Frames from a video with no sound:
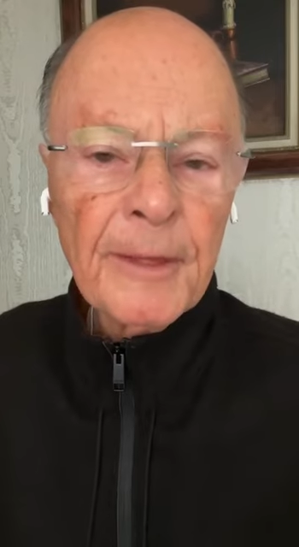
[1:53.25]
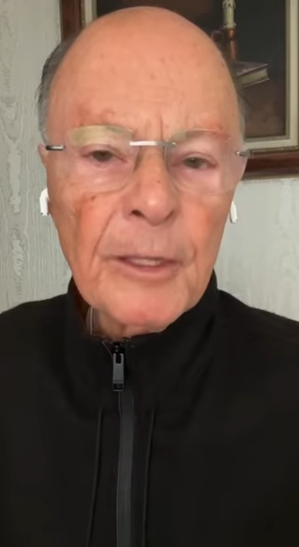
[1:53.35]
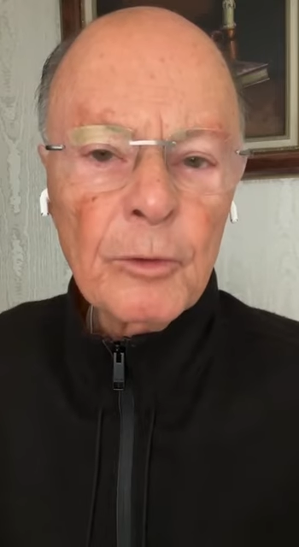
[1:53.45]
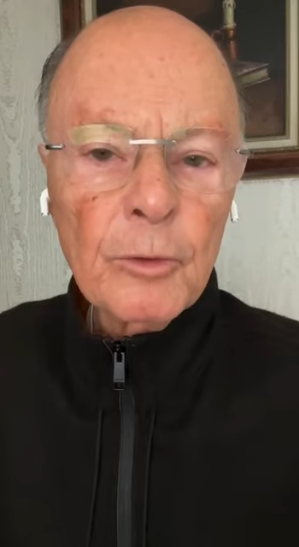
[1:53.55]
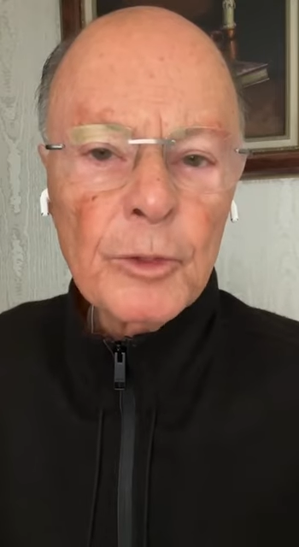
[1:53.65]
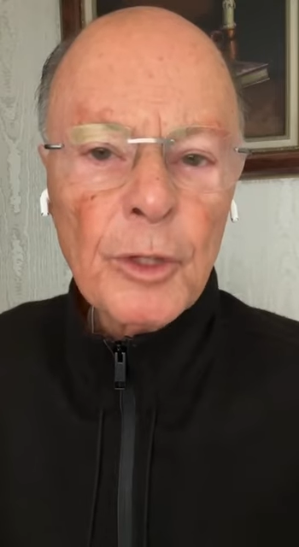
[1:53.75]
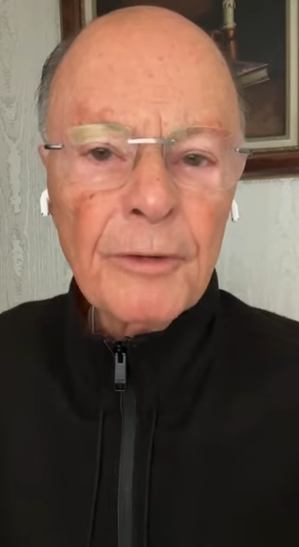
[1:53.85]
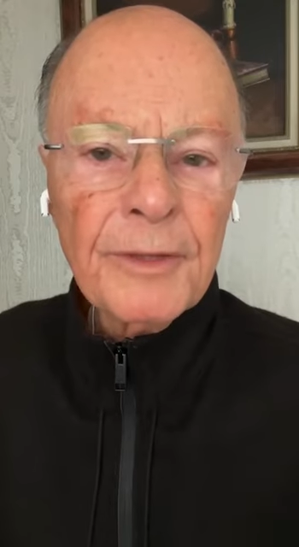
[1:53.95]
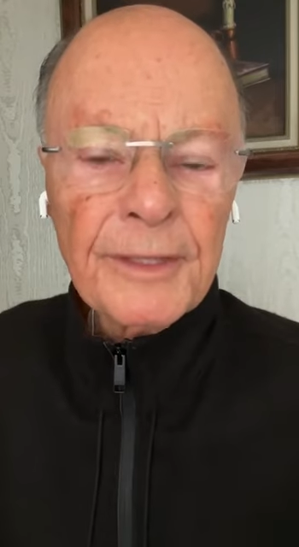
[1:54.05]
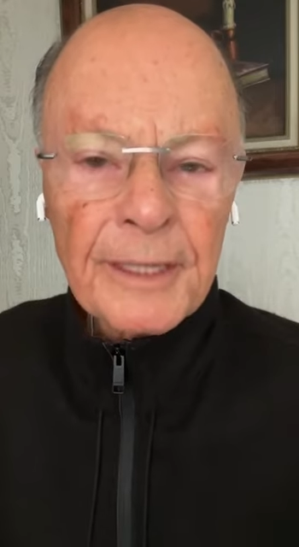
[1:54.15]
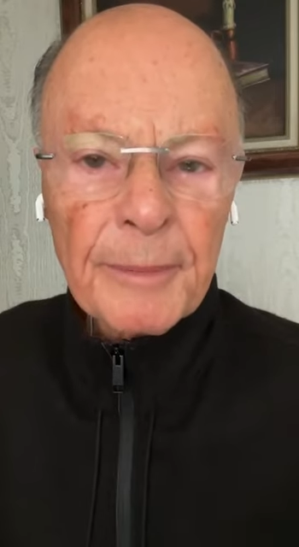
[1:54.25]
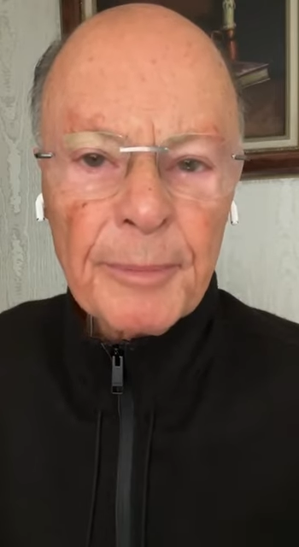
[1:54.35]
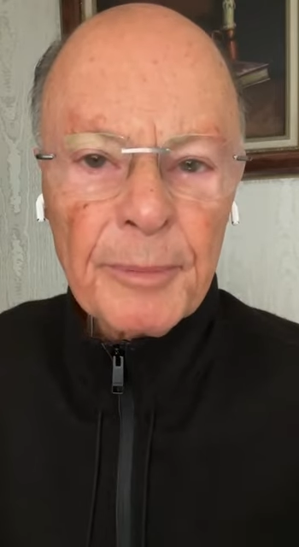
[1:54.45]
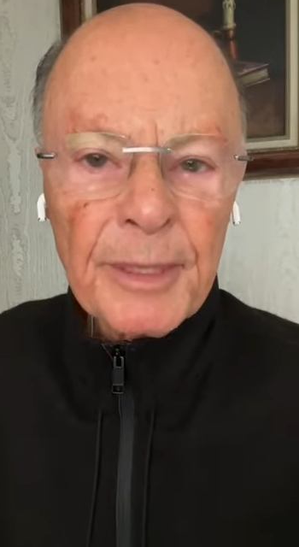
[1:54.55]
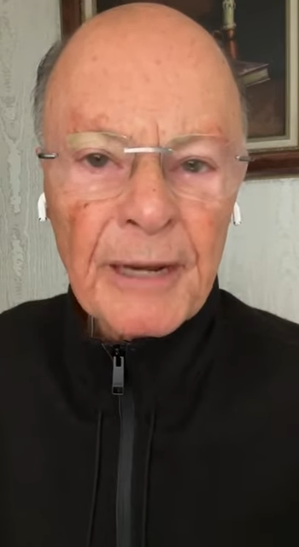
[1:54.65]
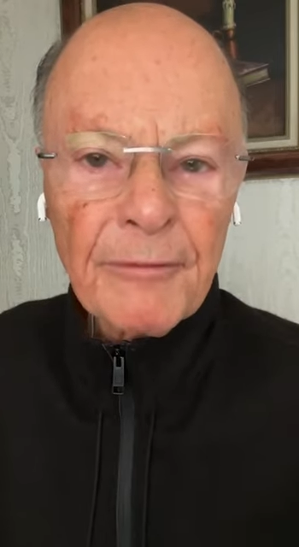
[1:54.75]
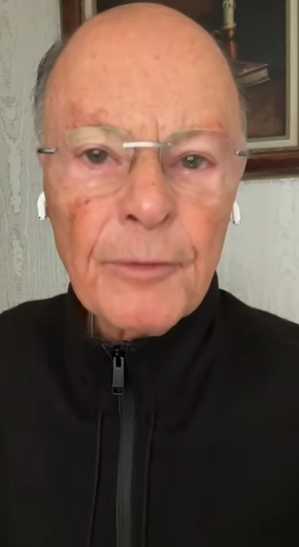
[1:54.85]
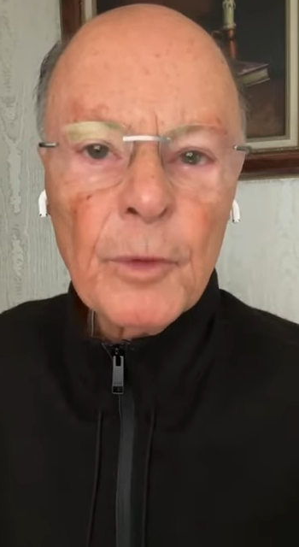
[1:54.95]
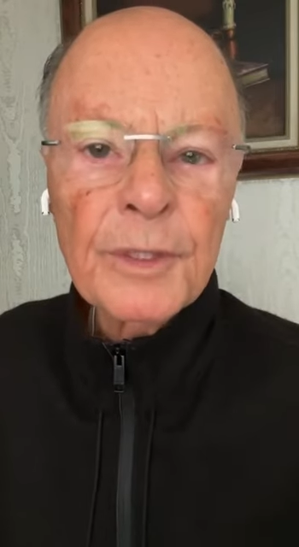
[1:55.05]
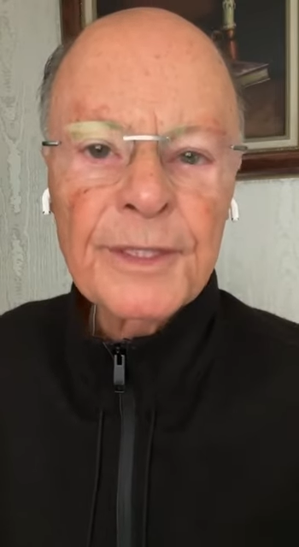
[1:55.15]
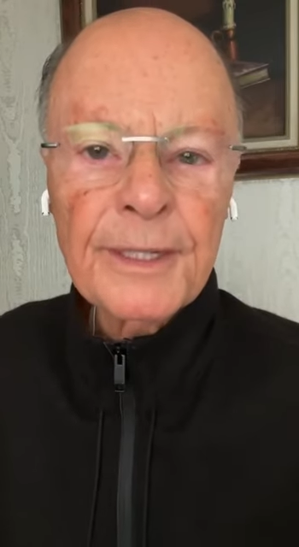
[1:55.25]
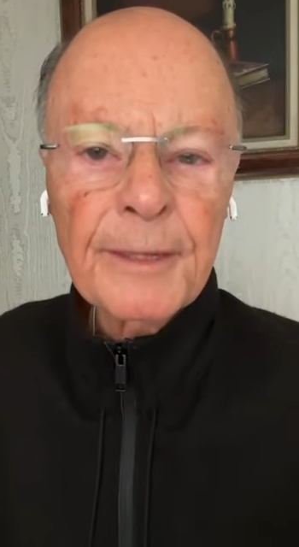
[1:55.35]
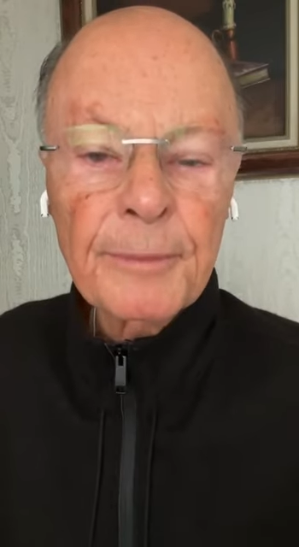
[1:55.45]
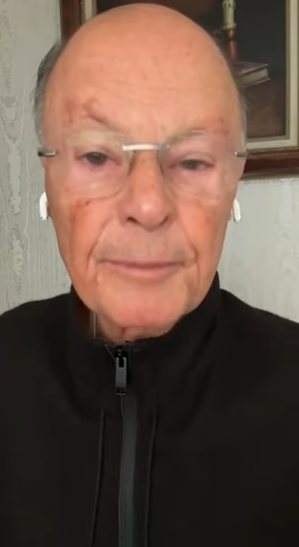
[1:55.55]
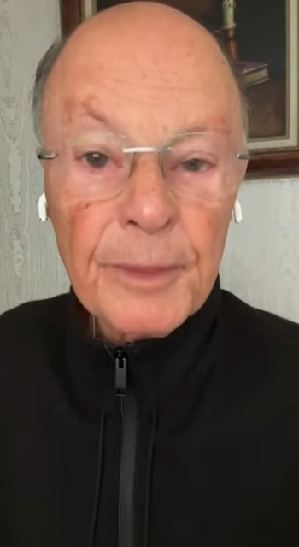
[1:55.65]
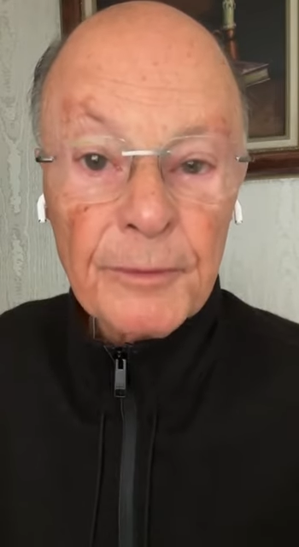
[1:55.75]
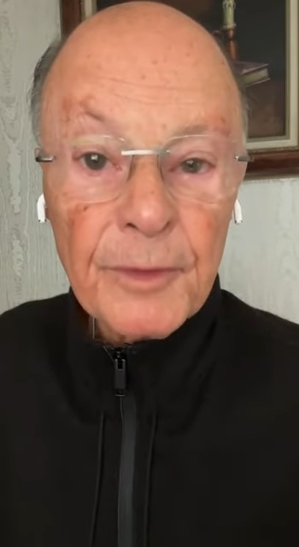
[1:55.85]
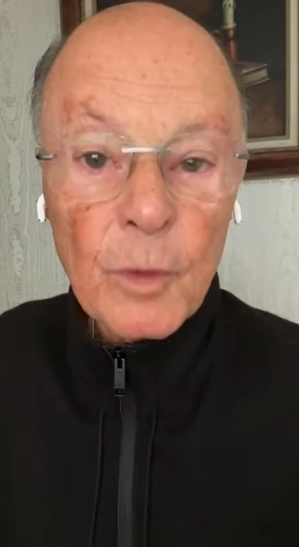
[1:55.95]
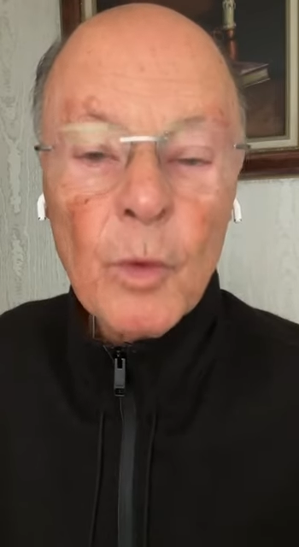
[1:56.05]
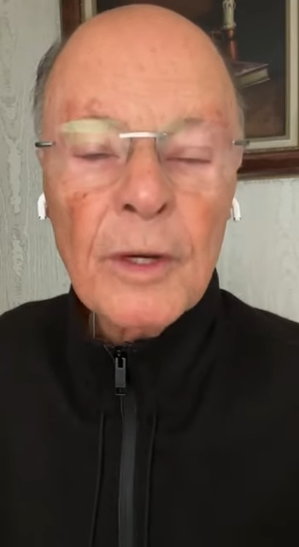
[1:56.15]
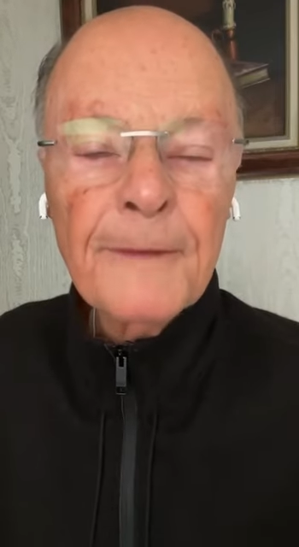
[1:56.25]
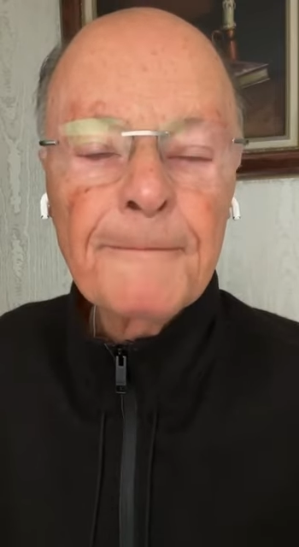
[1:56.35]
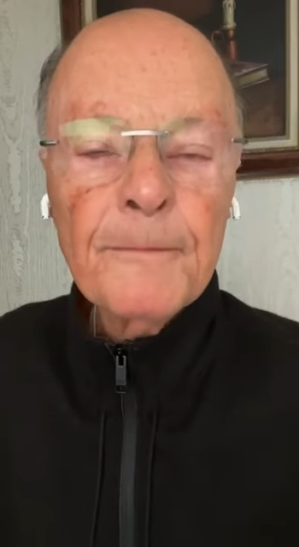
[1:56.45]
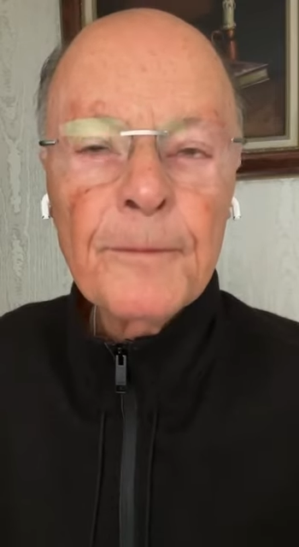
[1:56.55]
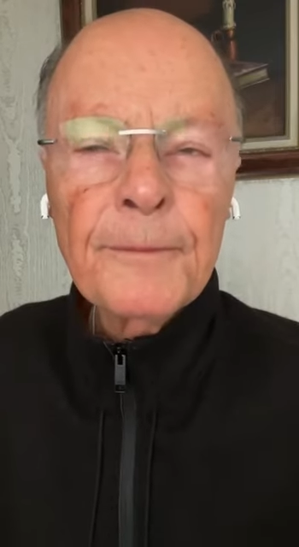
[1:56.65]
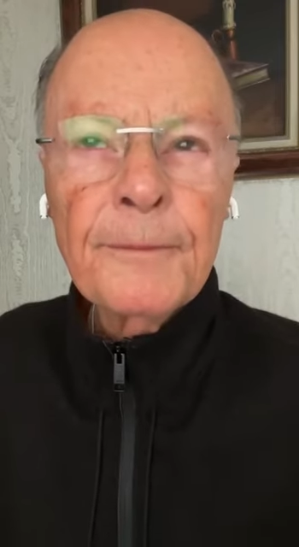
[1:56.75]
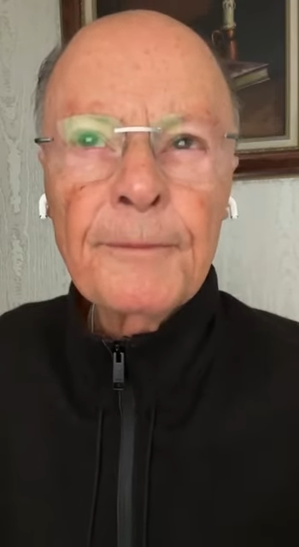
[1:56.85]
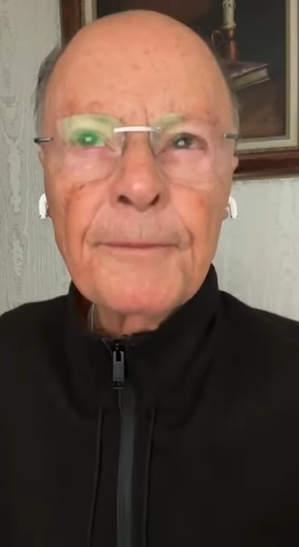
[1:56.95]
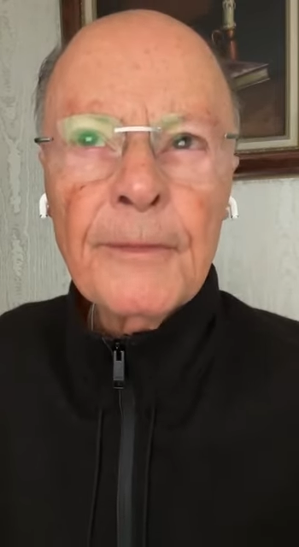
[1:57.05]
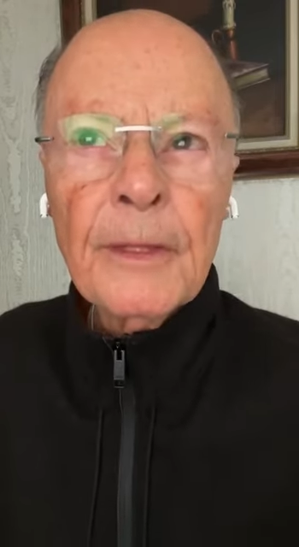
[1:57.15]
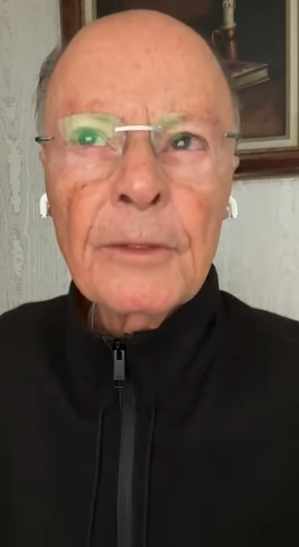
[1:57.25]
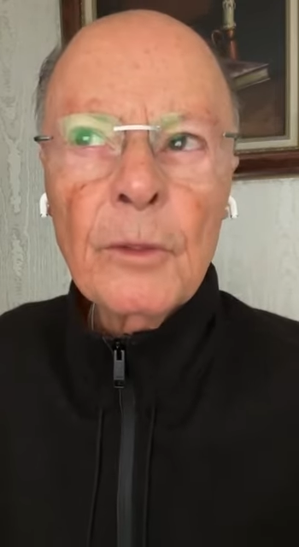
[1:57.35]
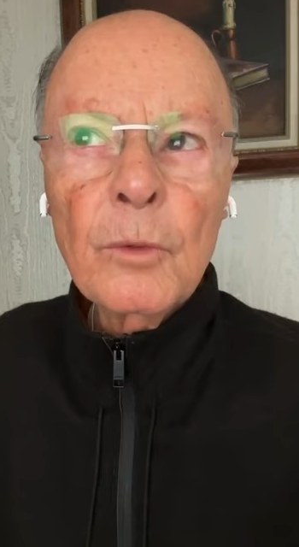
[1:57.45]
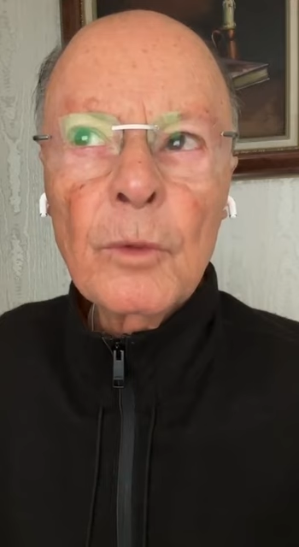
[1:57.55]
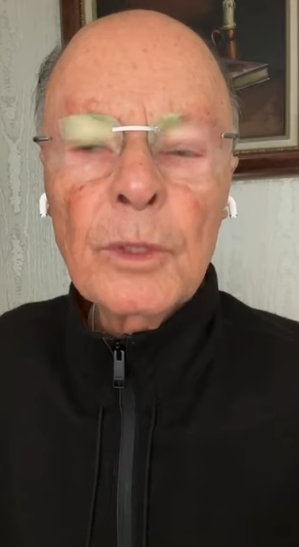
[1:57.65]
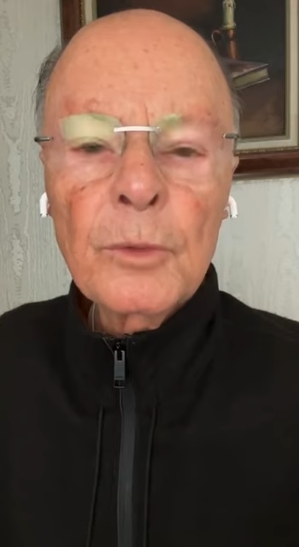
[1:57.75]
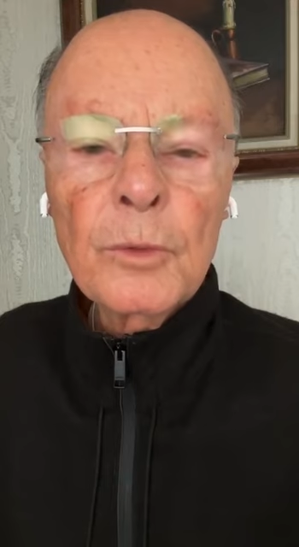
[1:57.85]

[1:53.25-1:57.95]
a youth, because they are in all that strength and vigor.